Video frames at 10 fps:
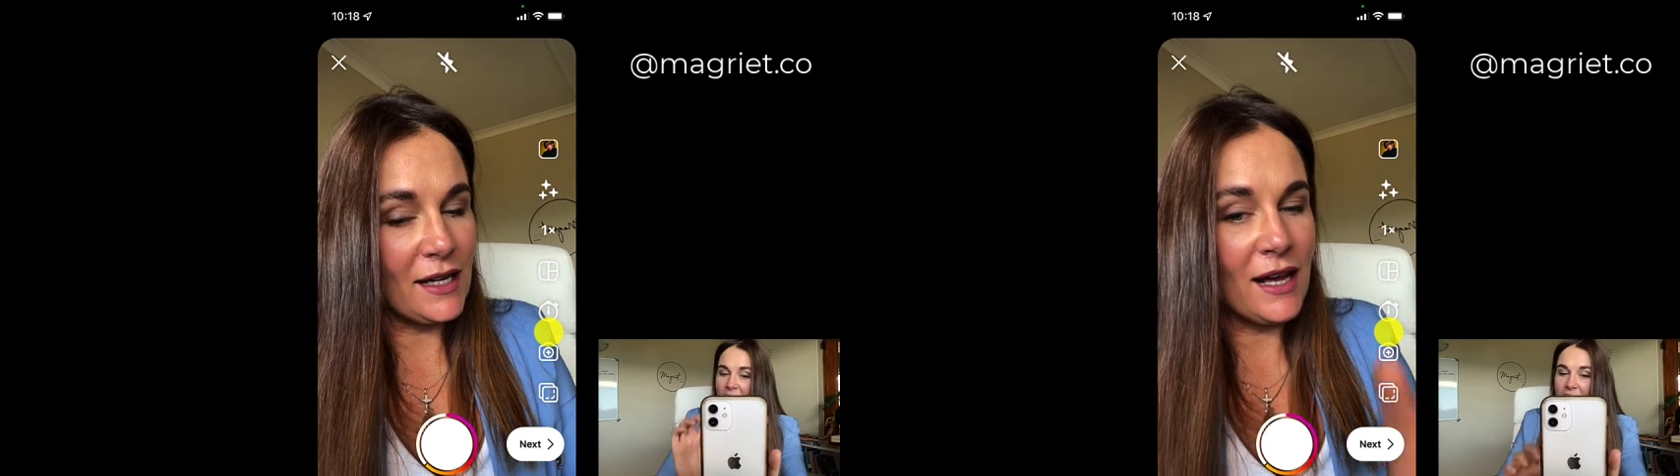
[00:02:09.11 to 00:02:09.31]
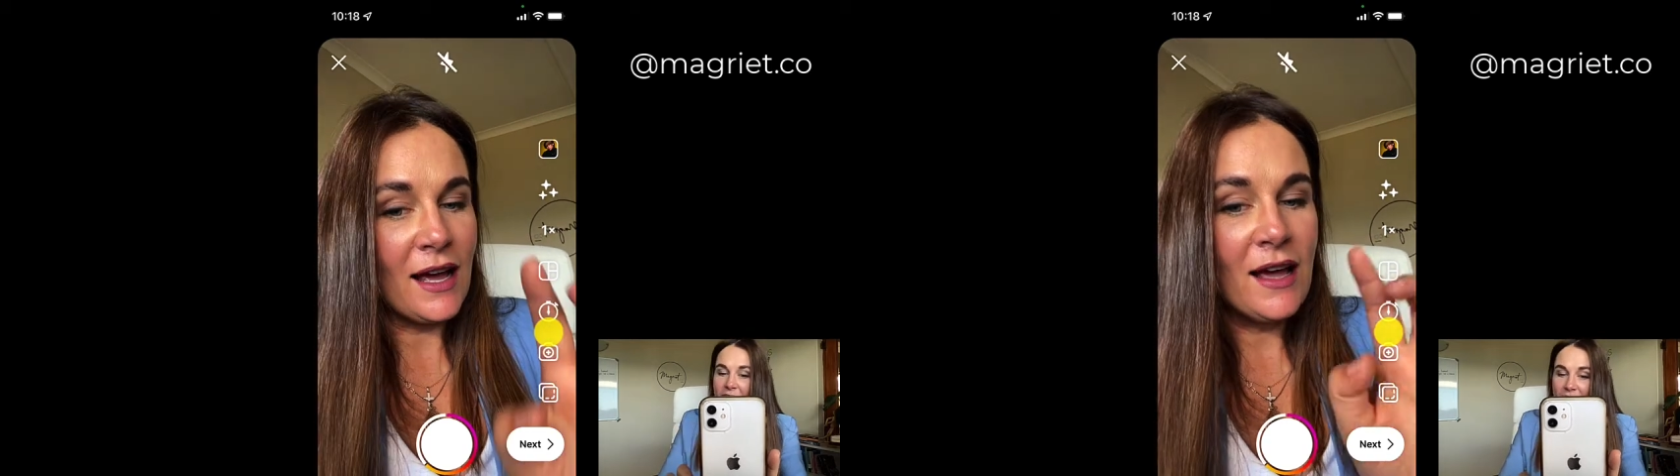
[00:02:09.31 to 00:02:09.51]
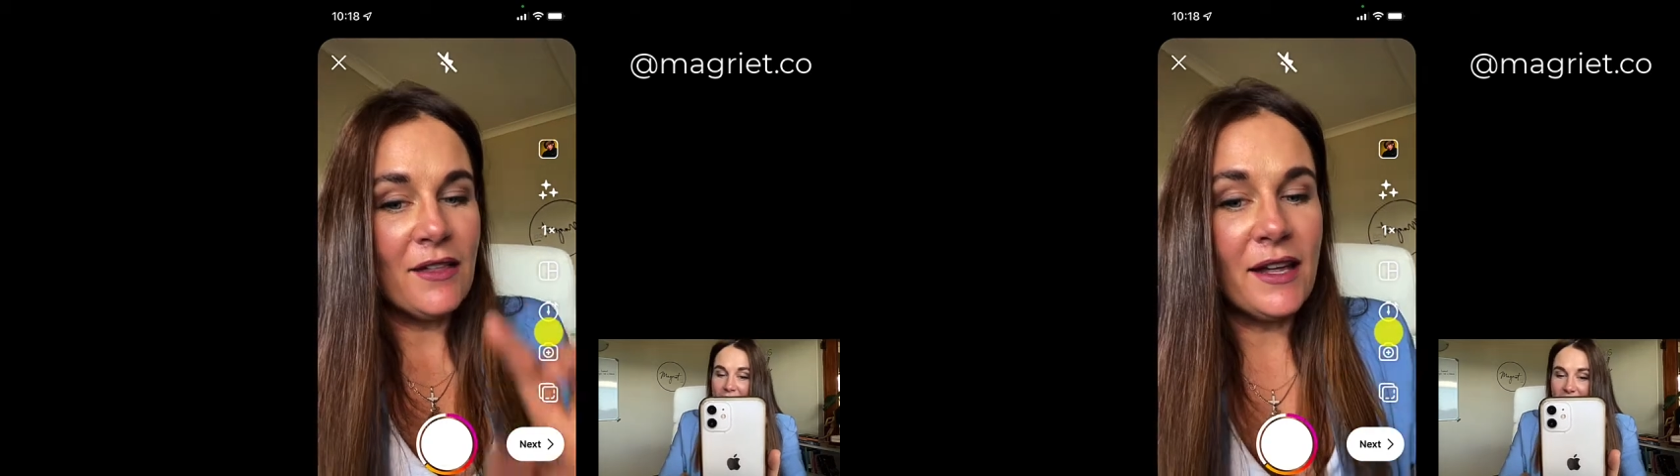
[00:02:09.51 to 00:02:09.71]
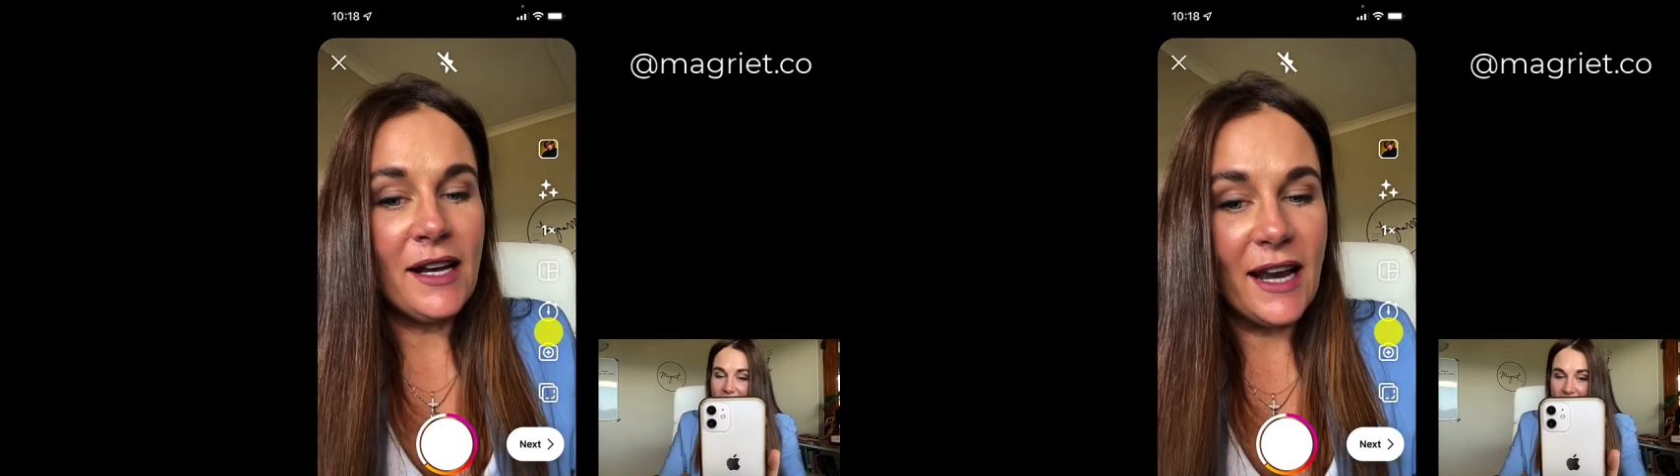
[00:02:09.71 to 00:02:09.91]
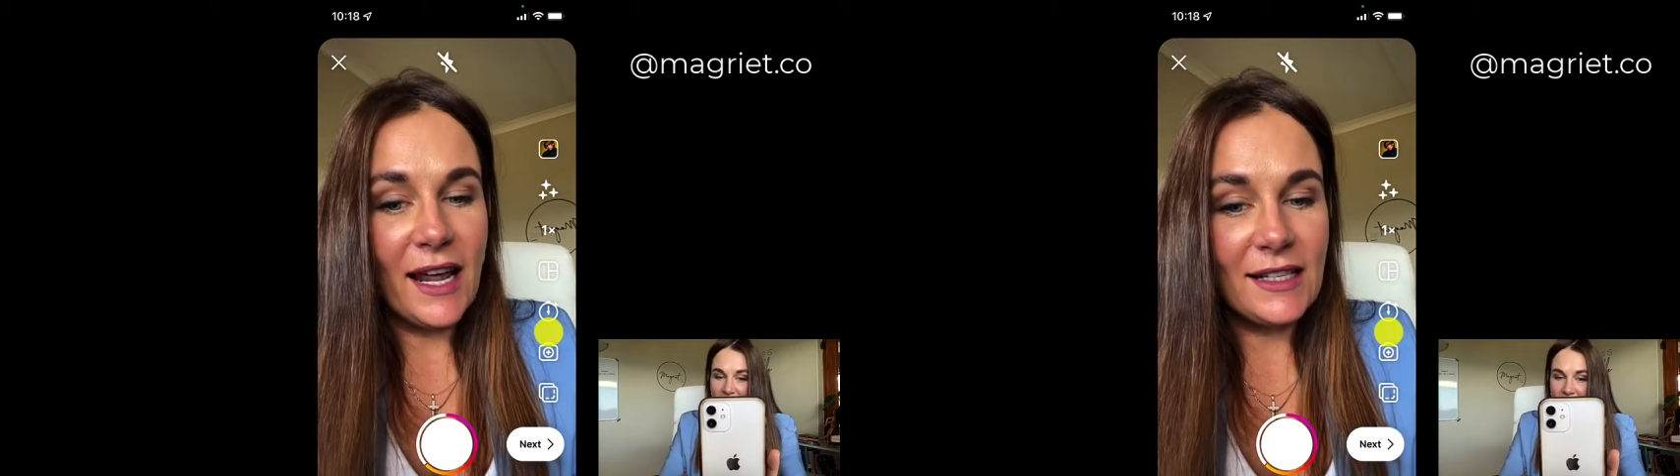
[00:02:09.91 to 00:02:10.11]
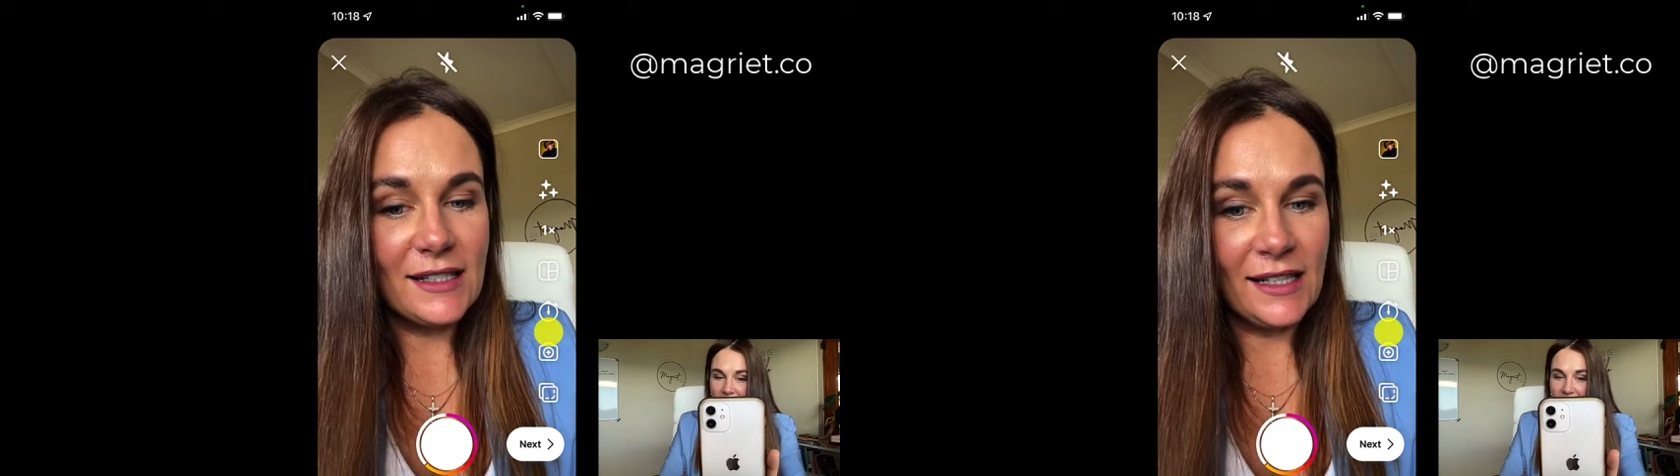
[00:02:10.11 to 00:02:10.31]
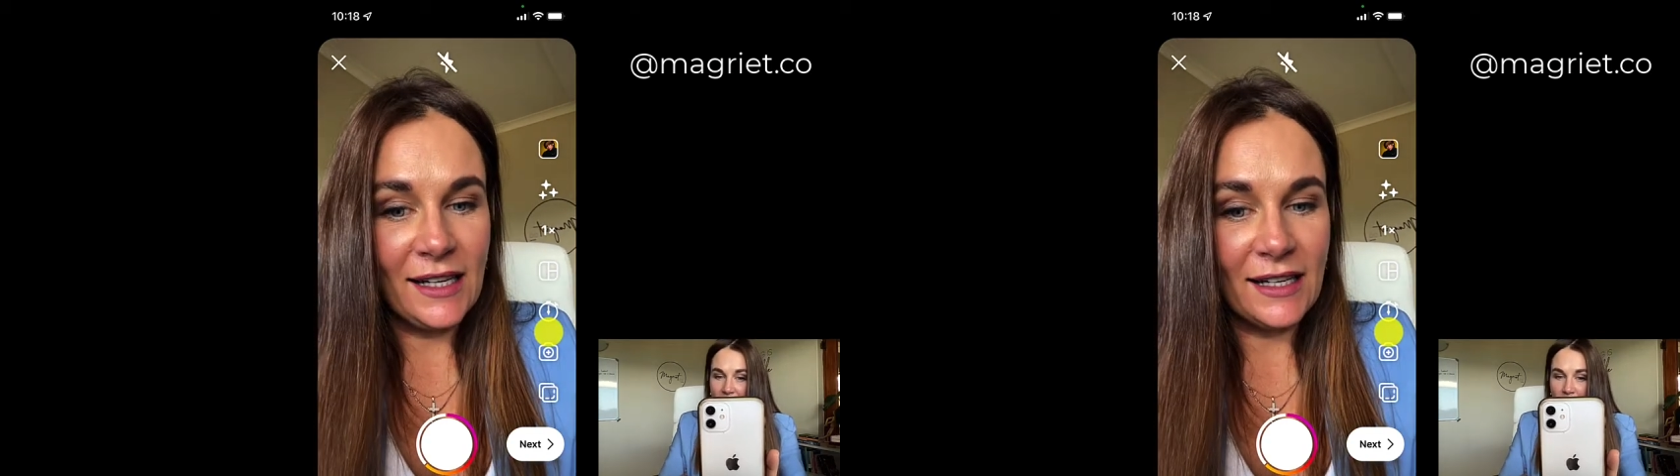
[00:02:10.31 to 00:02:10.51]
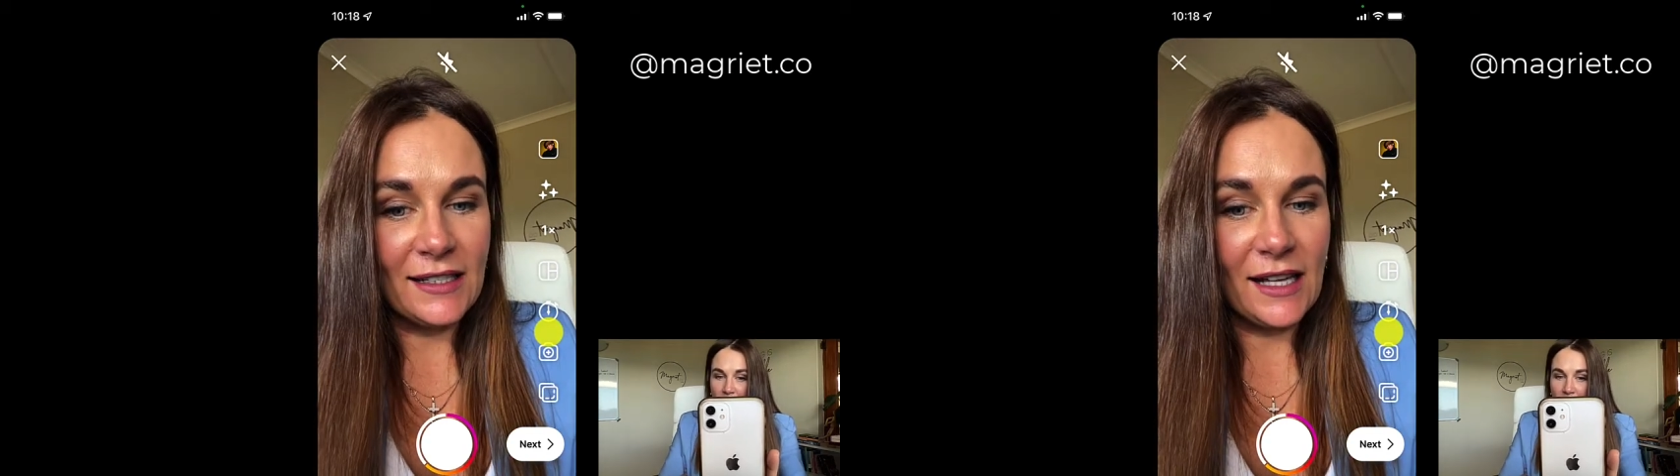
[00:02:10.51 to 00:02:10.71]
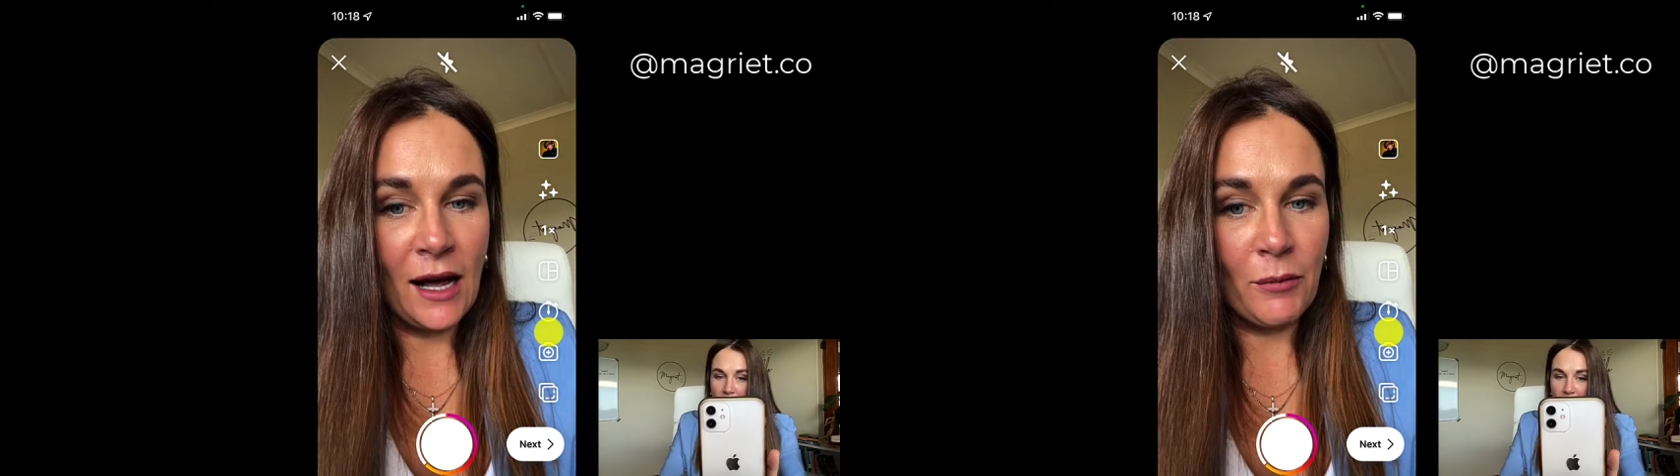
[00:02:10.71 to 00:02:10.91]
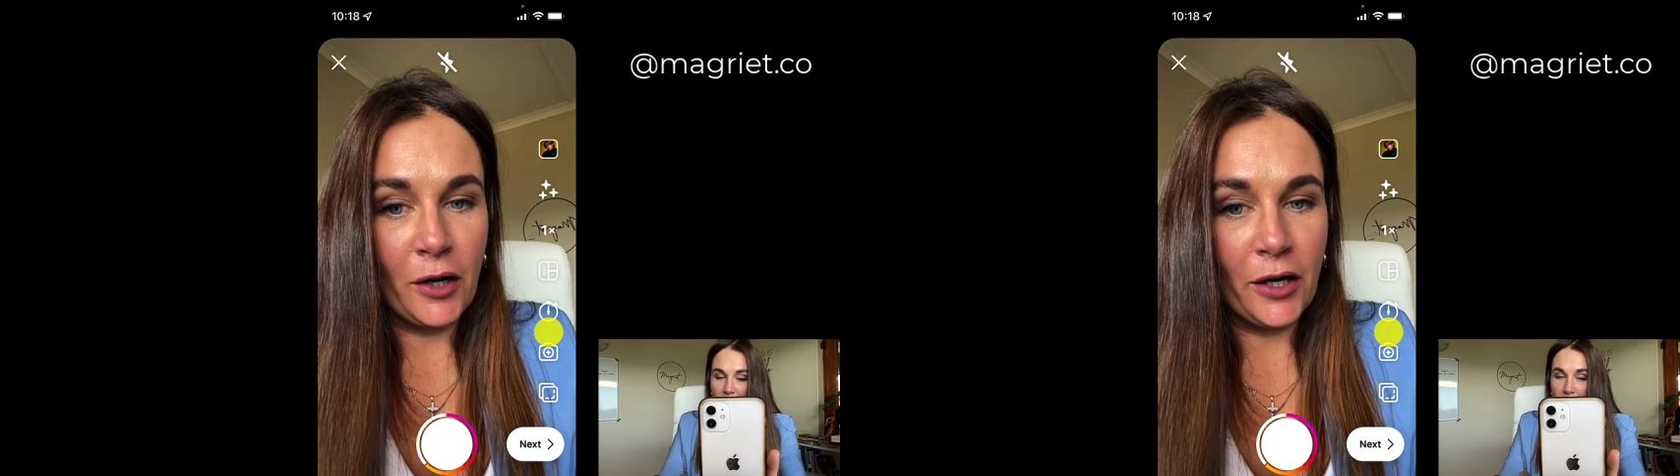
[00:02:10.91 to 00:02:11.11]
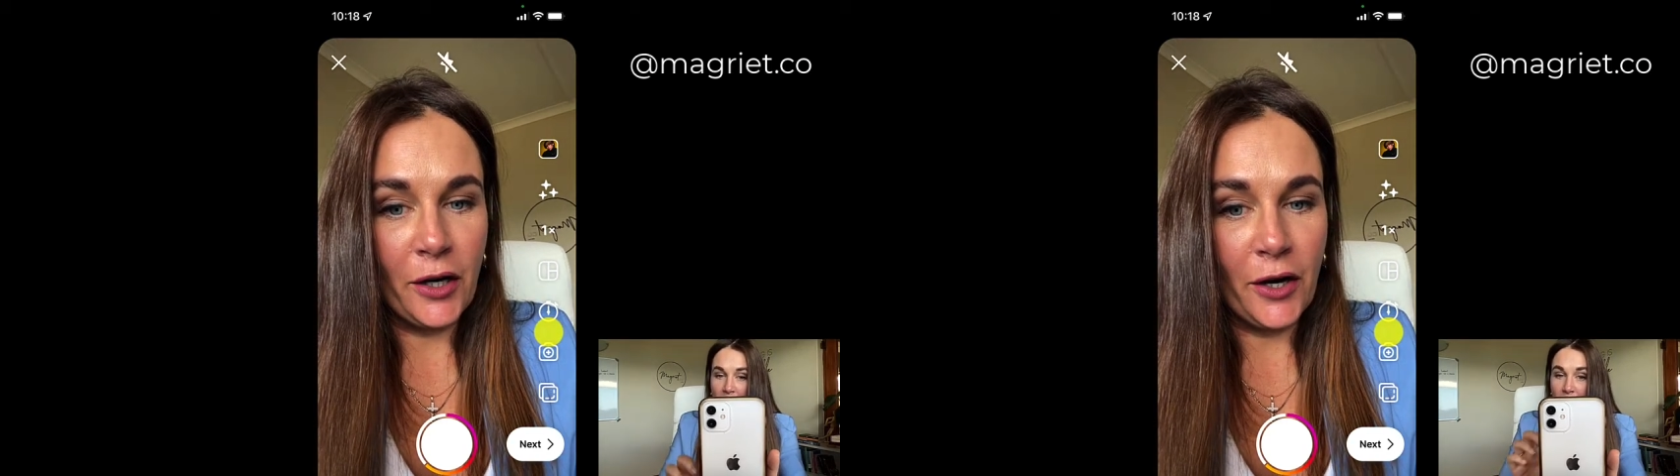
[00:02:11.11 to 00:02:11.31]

The next is I'm going to go,